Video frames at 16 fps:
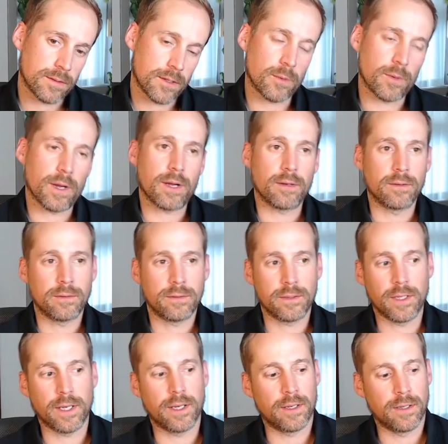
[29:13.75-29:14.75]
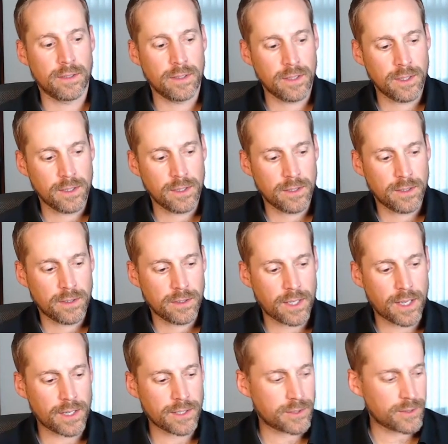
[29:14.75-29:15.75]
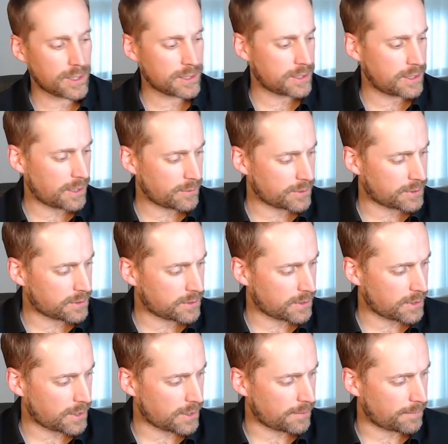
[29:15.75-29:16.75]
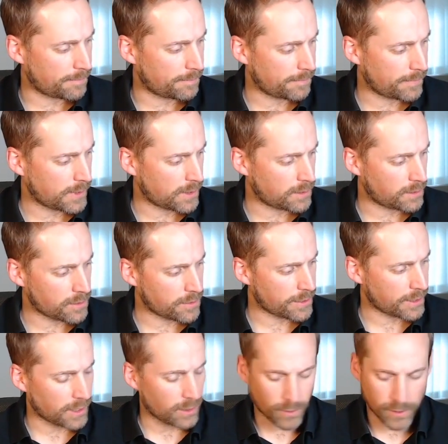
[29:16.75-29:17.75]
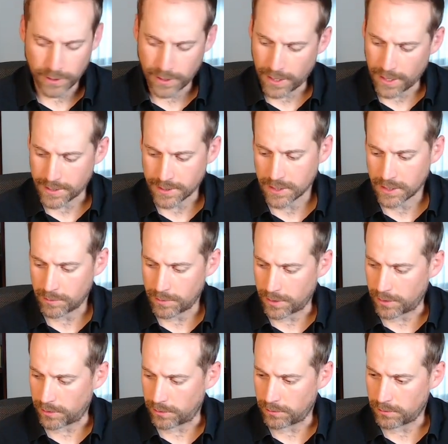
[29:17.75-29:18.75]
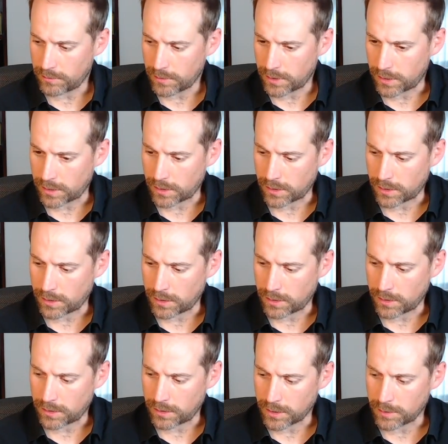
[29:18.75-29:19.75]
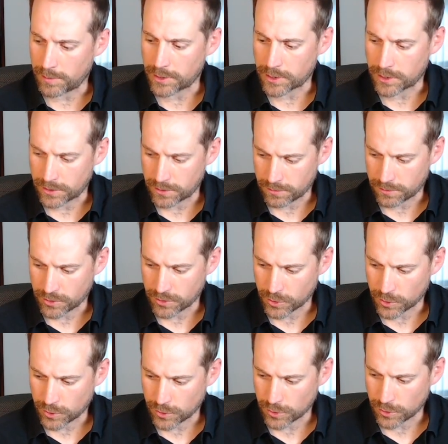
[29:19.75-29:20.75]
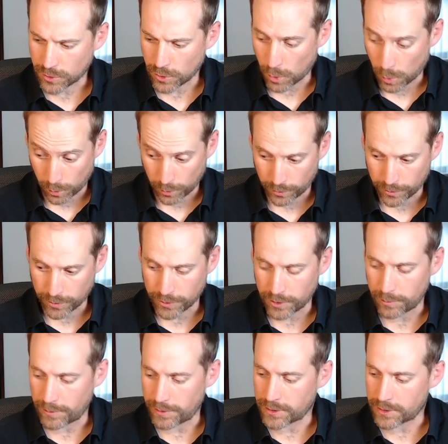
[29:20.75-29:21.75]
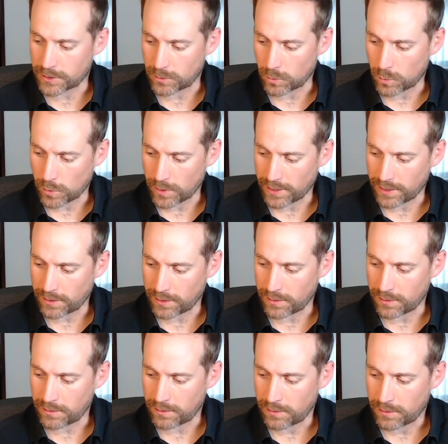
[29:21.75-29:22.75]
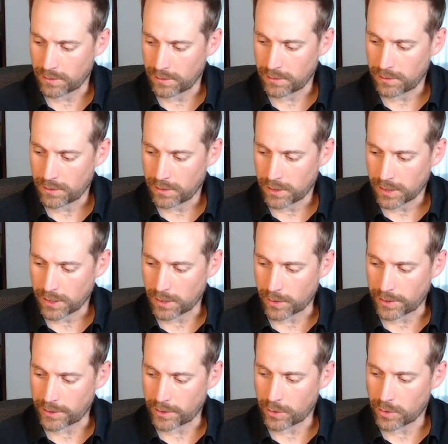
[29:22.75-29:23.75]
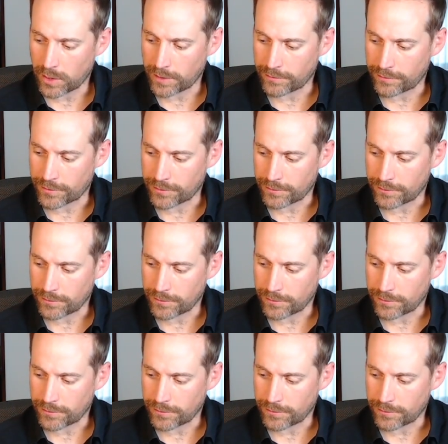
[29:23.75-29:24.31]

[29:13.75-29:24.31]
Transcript: Oh, wow. Yeah. Yeah, so actually that was, another thing I wanted to ask you about. You mentioned solar, you mentioned wind. I know I've